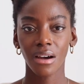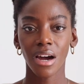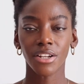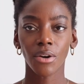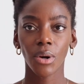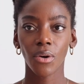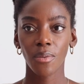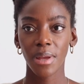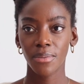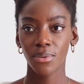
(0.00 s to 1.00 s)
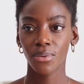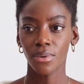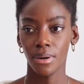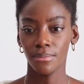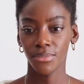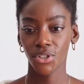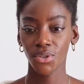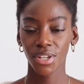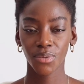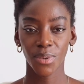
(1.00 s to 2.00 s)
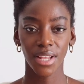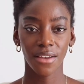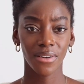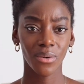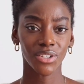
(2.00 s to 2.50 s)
I know a lot of people do this when they feel